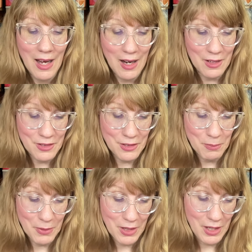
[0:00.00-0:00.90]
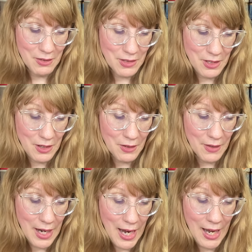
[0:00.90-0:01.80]
are super cute
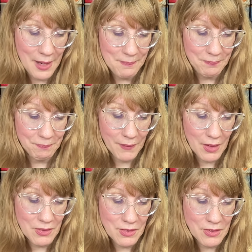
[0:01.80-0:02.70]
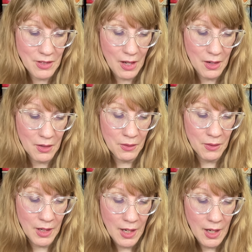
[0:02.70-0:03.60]
too. So